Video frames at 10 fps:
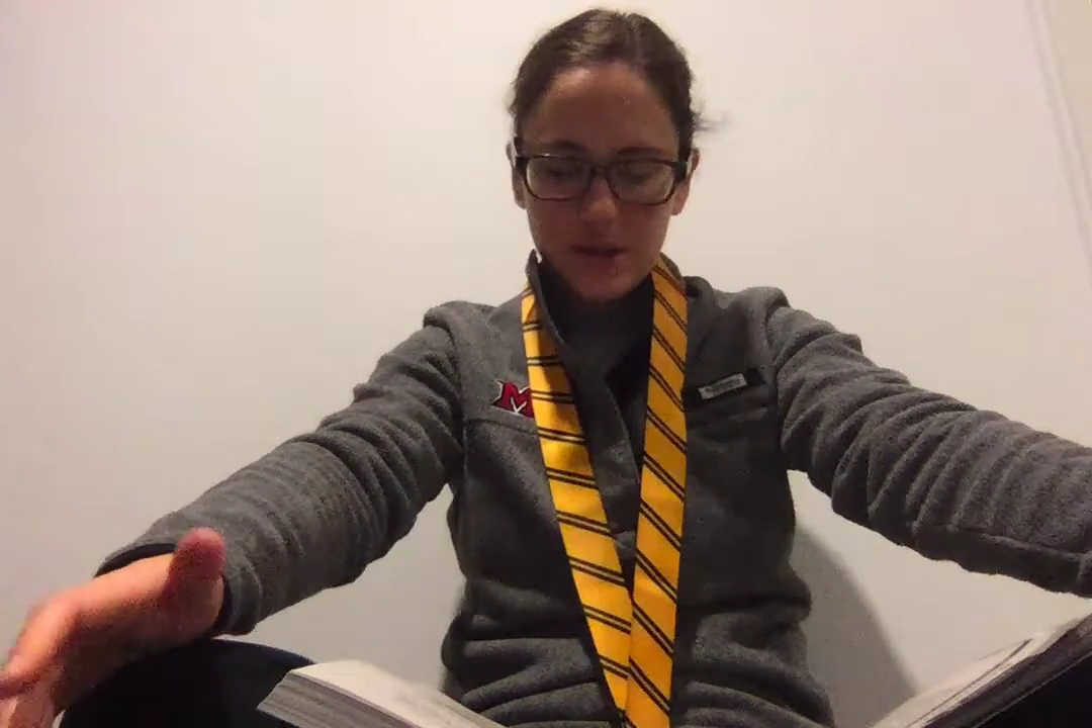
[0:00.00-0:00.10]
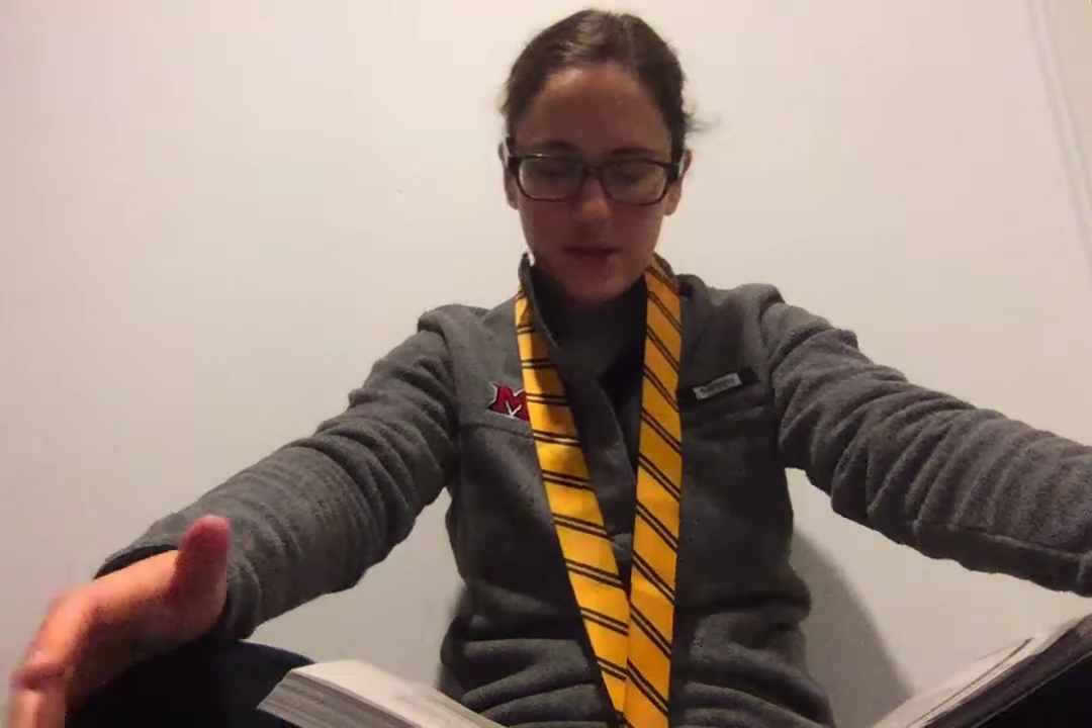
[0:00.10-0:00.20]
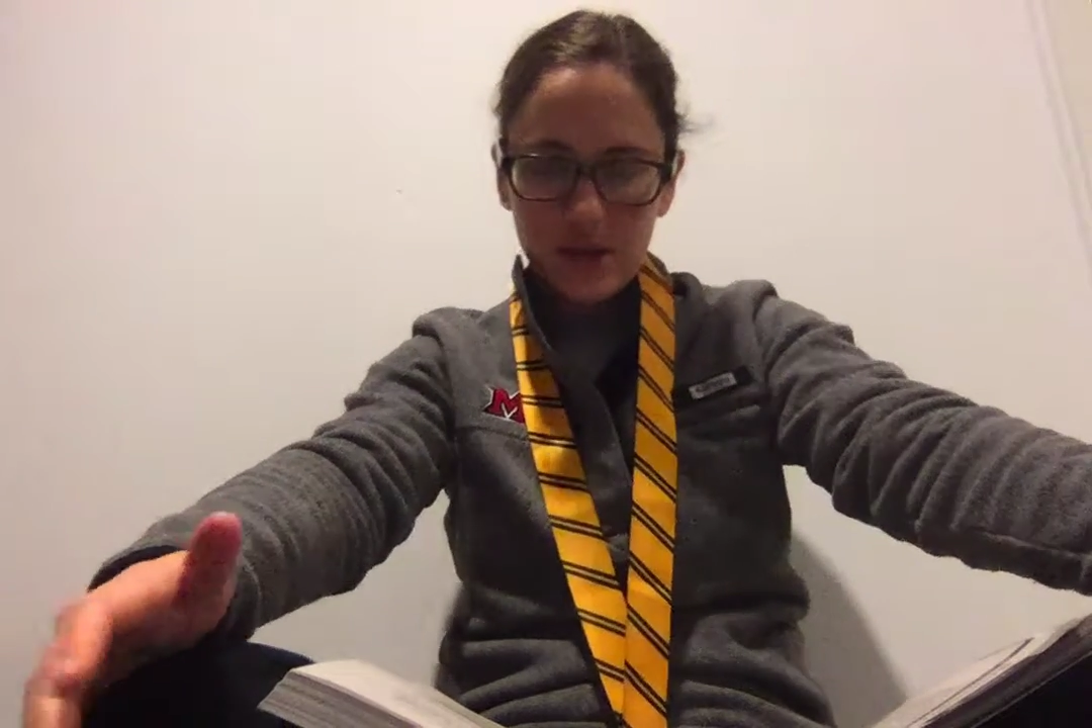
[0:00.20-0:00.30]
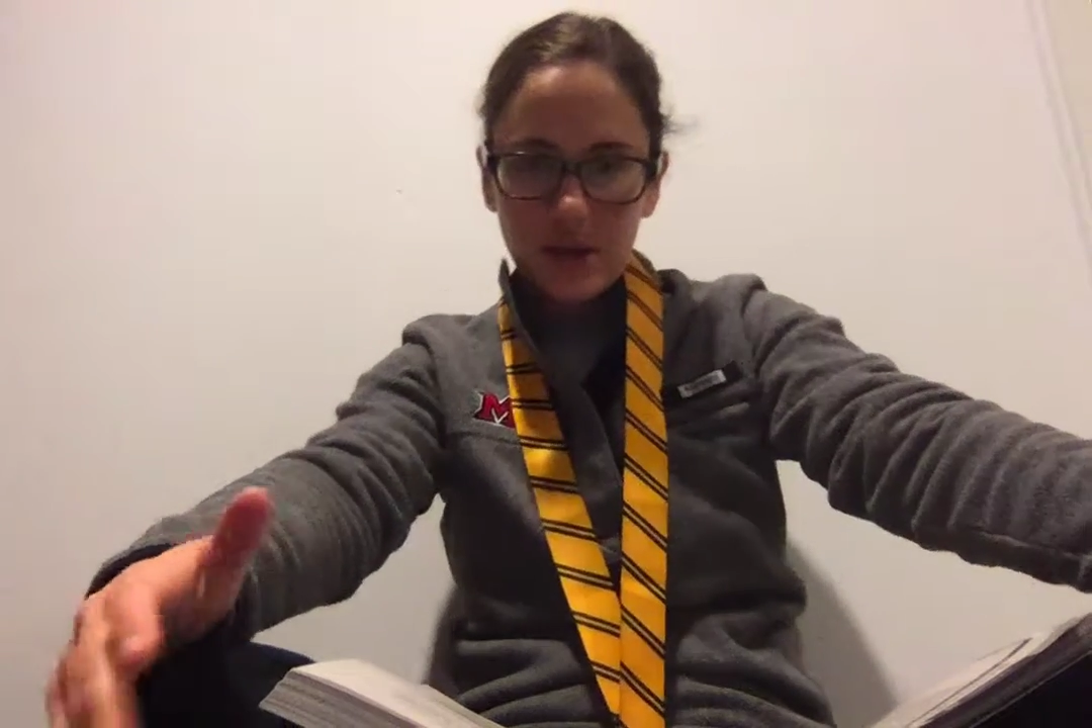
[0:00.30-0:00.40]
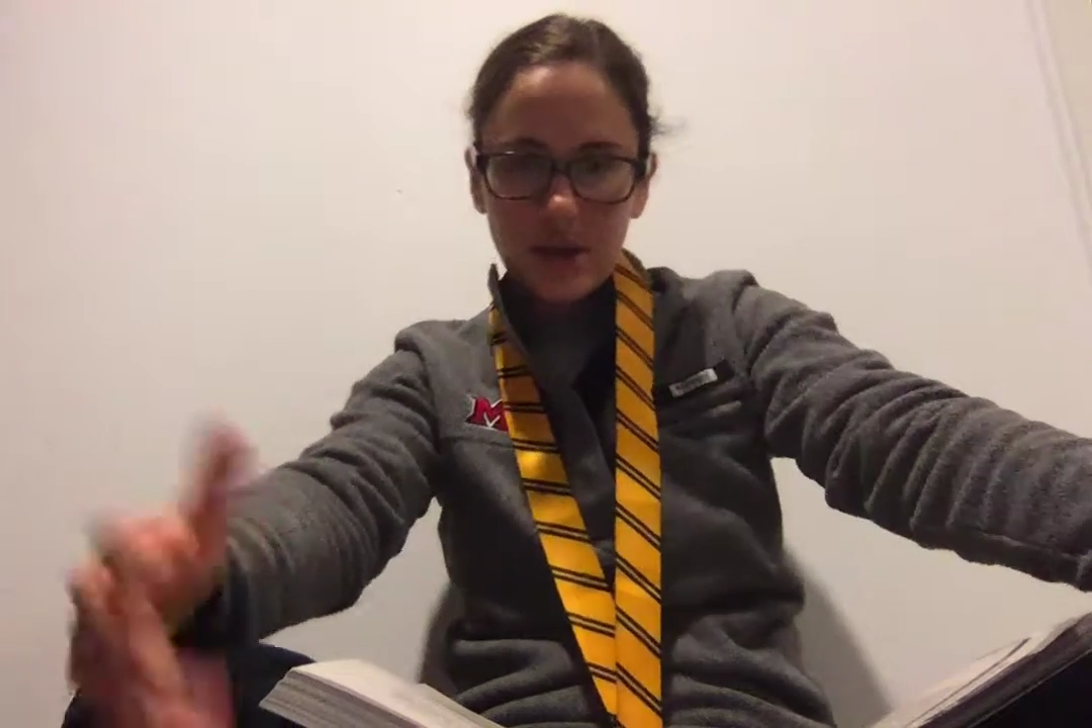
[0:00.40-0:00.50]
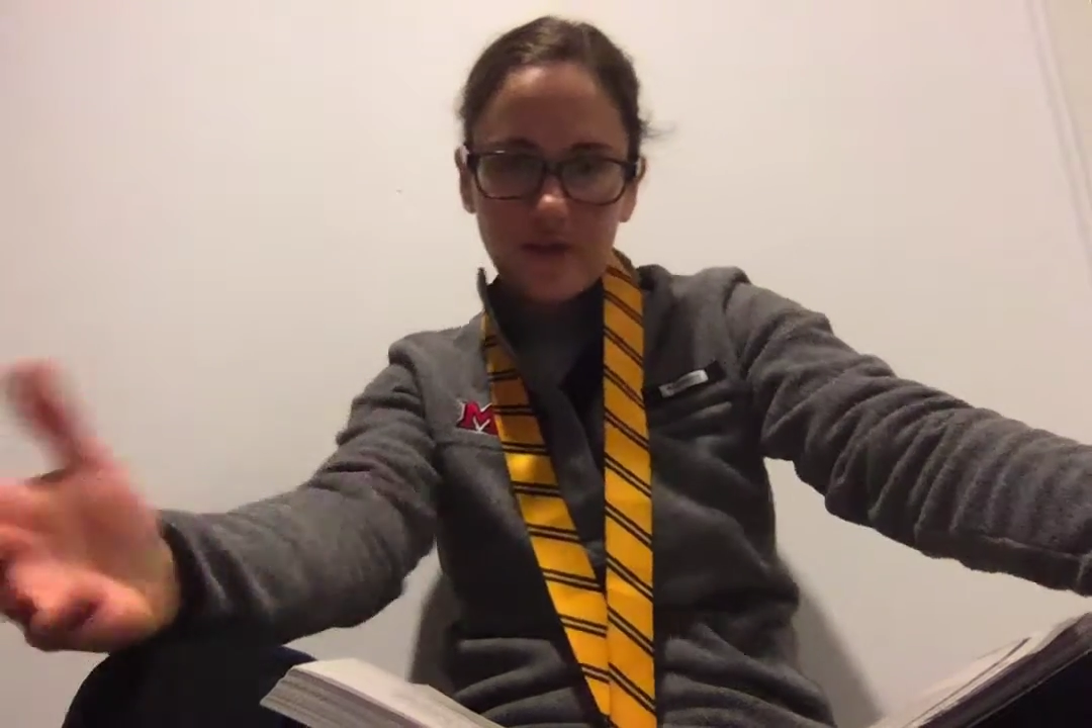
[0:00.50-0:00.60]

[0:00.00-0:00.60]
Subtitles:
and then the